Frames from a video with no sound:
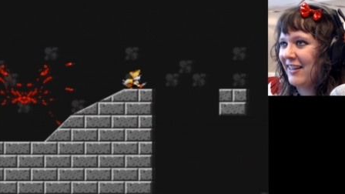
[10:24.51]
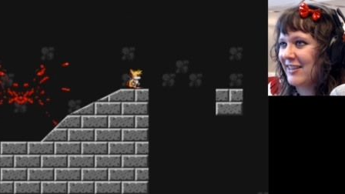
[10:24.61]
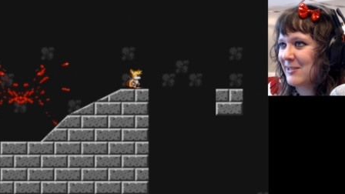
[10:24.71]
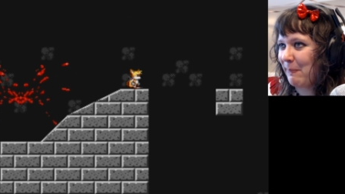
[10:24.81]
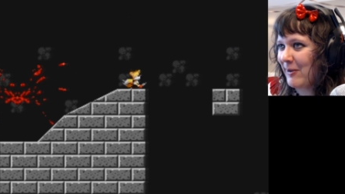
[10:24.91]

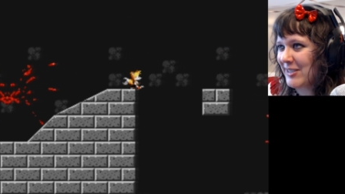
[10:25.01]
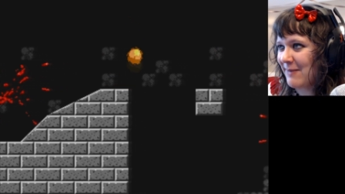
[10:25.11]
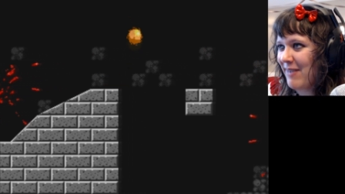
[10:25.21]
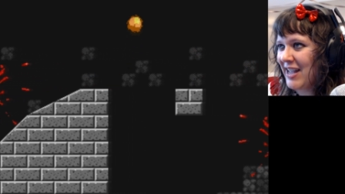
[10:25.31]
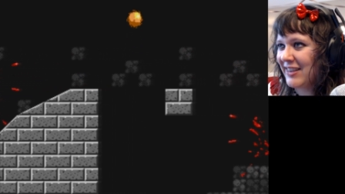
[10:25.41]
This
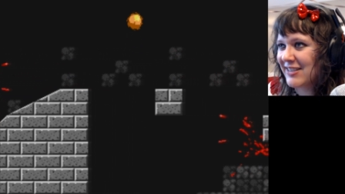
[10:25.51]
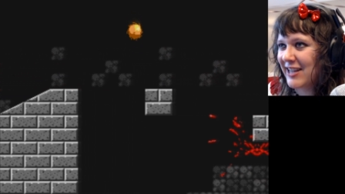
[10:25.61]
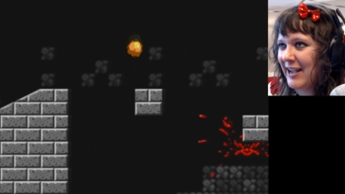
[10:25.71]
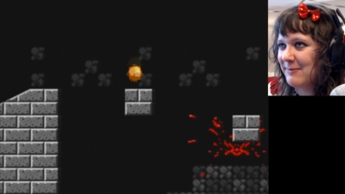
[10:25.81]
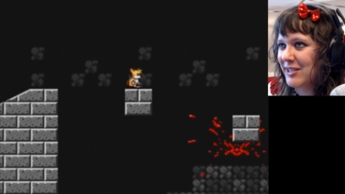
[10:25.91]
person made this
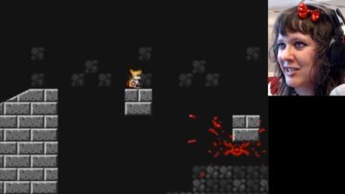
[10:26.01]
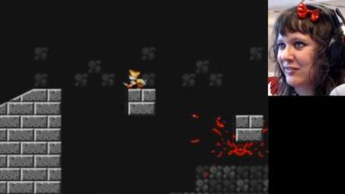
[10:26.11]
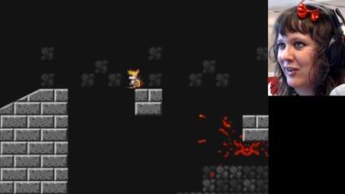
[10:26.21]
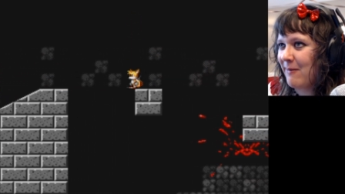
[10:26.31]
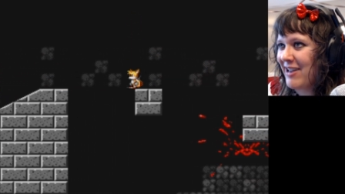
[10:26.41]
game
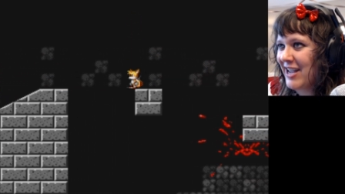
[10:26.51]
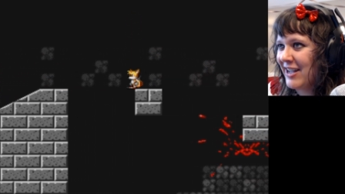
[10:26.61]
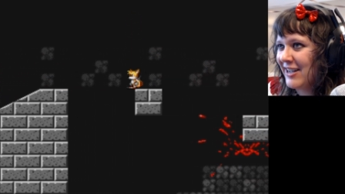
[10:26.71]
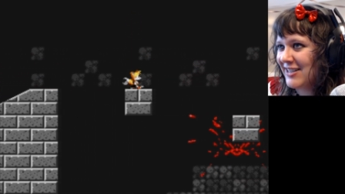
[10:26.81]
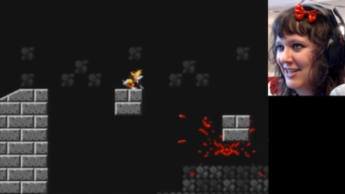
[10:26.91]
just for me.
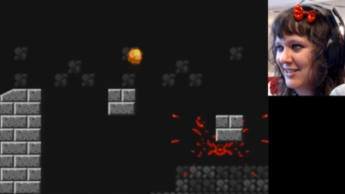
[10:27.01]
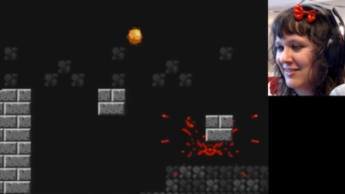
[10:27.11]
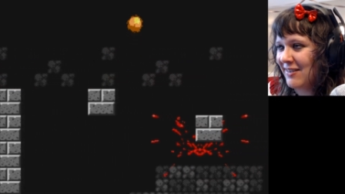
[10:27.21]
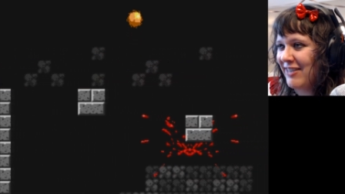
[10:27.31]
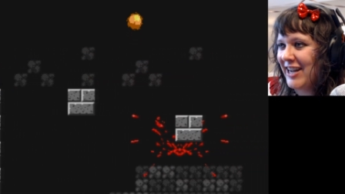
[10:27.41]
Just
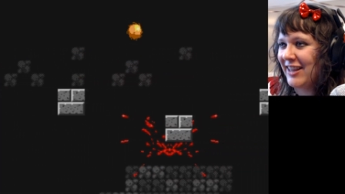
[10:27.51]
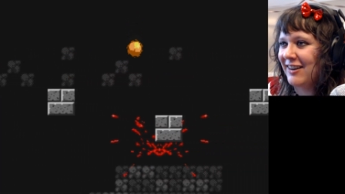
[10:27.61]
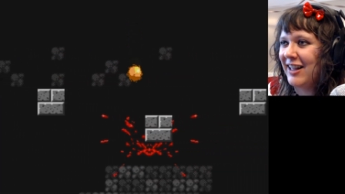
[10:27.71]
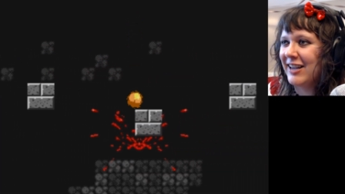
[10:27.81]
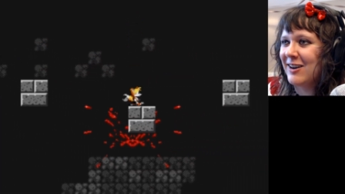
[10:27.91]
for me.
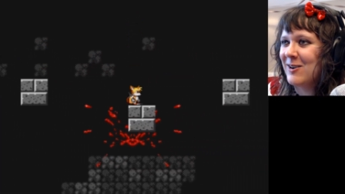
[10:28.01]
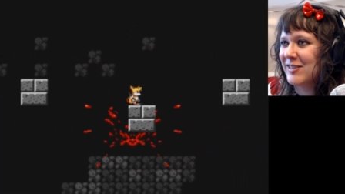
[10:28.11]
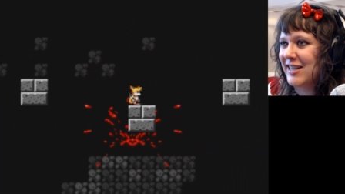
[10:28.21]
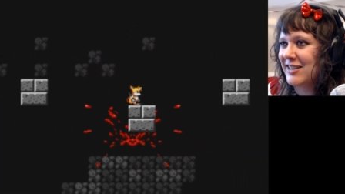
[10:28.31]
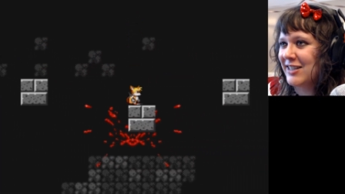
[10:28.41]
They're like,
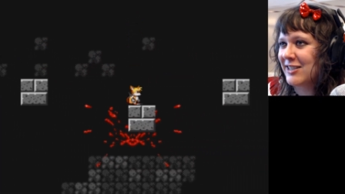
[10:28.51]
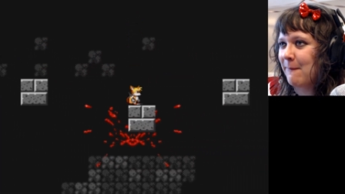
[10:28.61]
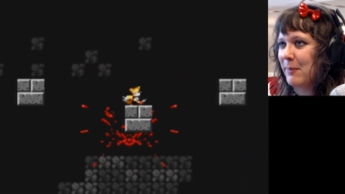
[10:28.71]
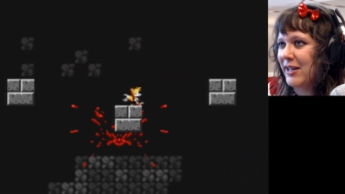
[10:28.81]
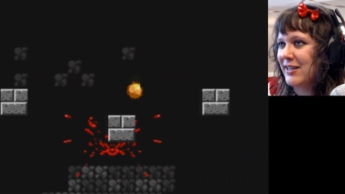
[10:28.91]
oh, Zenshii
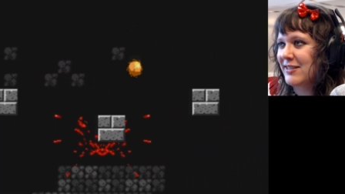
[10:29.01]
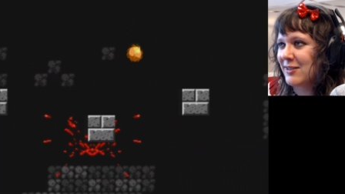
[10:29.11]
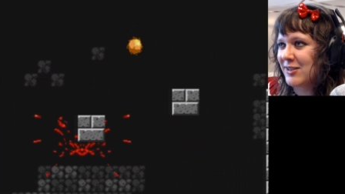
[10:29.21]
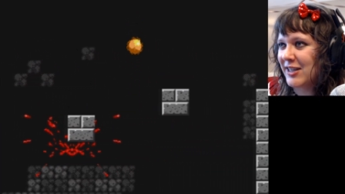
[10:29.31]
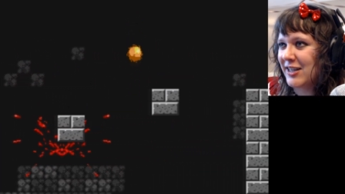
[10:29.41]
should play this
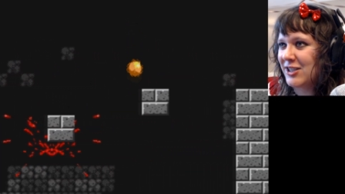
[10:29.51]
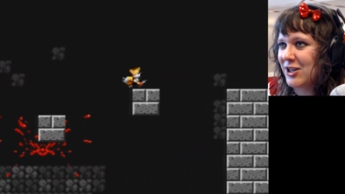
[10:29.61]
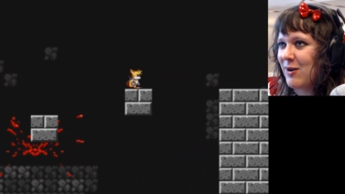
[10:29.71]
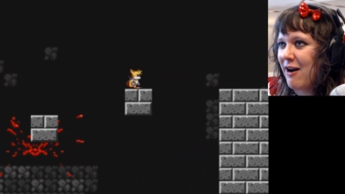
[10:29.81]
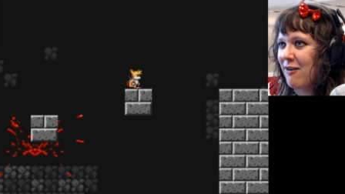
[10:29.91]
so she can
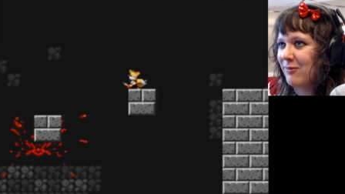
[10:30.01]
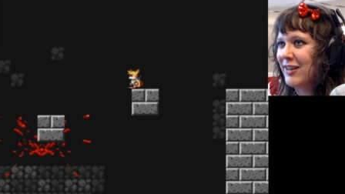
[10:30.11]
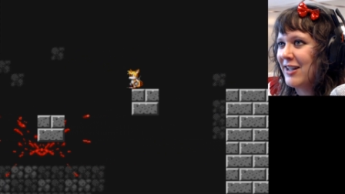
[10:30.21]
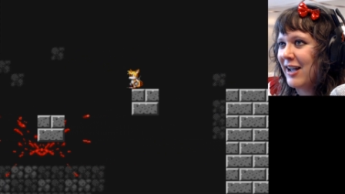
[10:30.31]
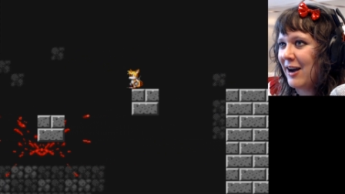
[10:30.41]
show how,
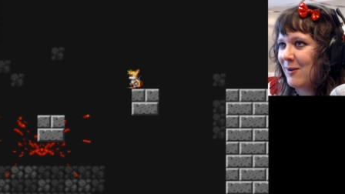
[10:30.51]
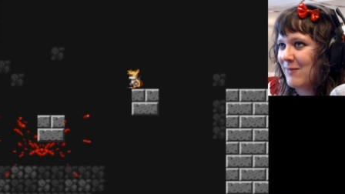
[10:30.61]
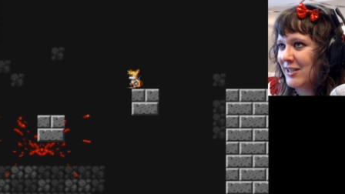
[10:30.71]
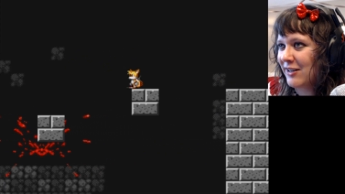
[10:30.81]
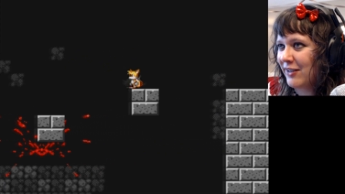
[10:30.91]
how
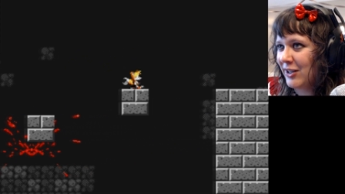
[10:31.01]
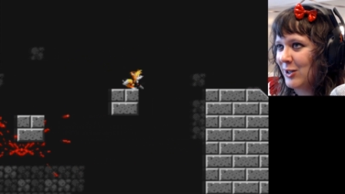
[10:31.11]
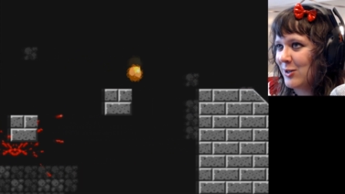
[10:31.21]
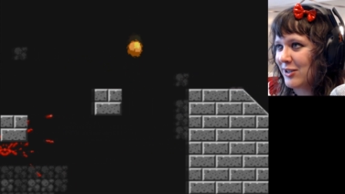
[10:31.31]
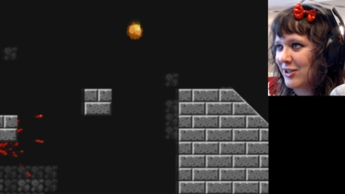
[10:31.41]
much of a
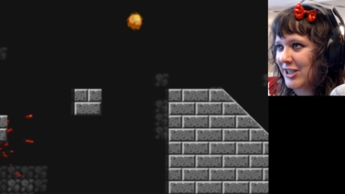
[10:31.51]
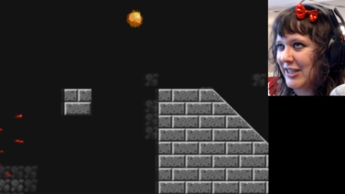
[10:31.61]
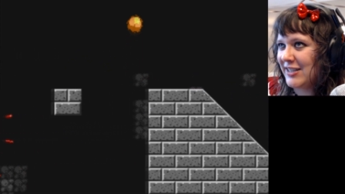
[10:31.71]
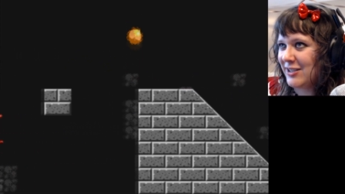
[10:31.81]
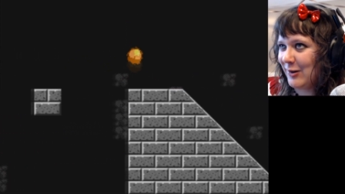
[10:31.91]
loser she
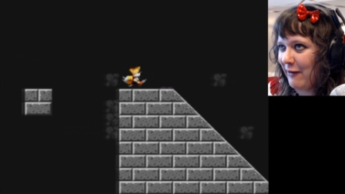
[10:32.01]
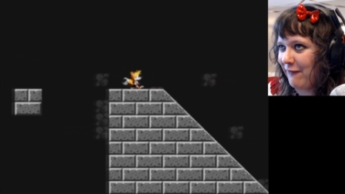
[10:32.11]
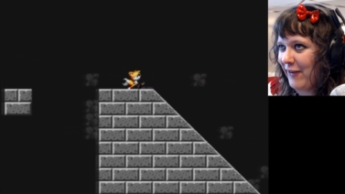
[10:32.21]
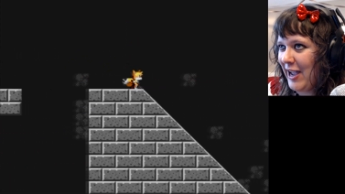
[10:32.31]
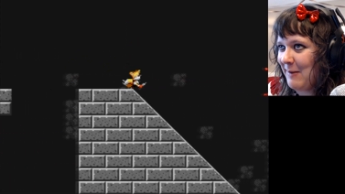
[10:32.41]
is to her
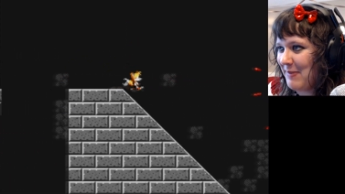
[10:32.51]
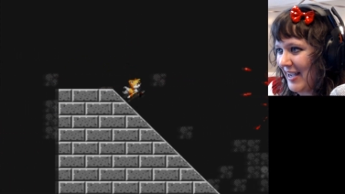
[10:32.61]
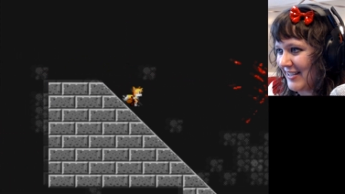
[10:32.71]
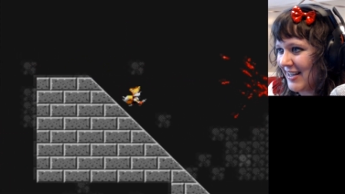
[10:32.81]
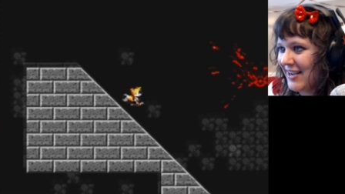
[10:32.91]
fan
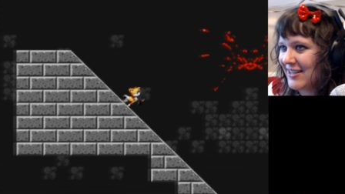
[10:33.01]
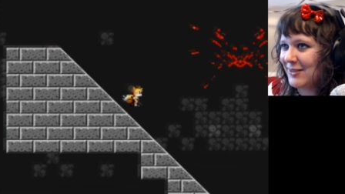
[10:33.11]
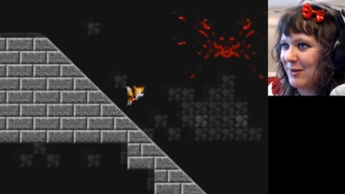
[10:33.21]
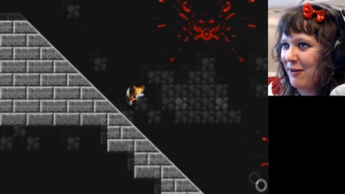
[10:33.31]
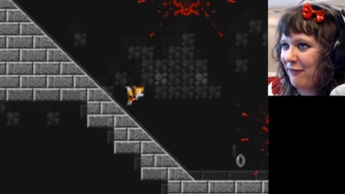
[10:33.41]
base.
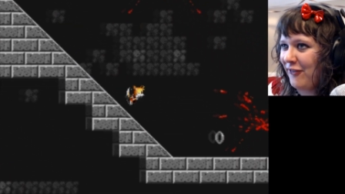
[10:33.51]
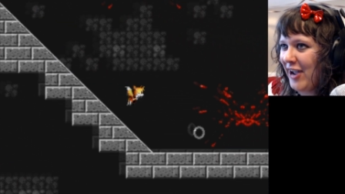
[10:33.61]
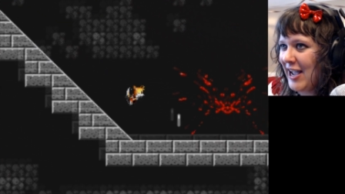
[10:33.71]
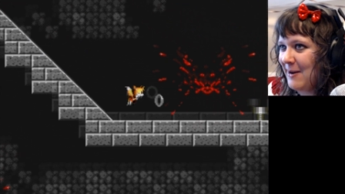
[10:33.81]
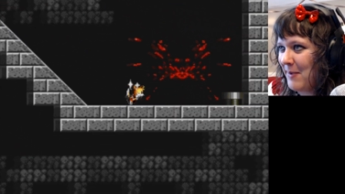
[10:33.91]
To her
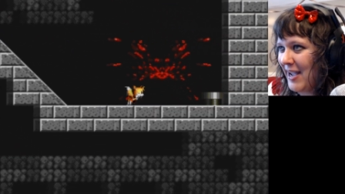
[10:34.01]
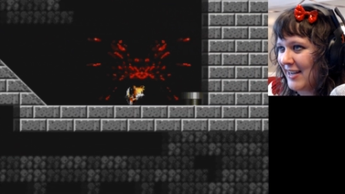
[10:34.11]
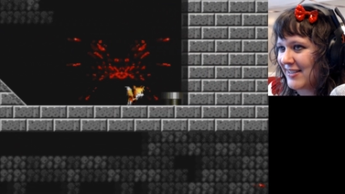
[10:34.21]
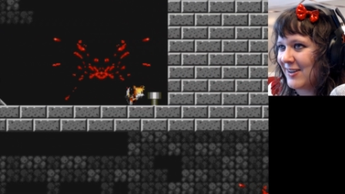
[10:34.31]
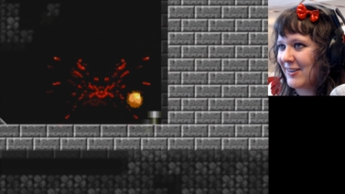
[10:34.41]
fan
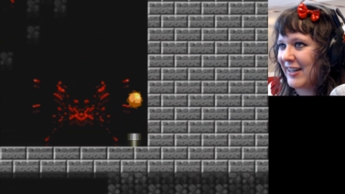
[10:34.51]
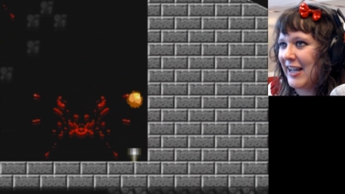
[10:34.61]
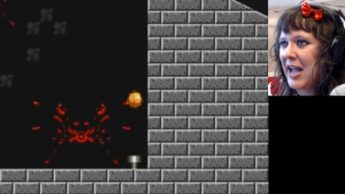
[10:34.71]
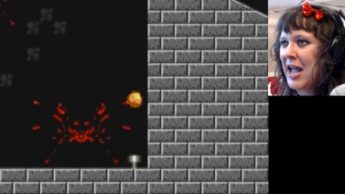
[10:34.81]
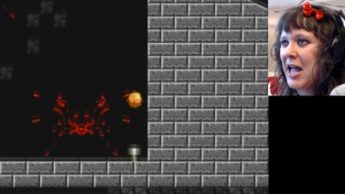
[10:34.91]
base. Okay.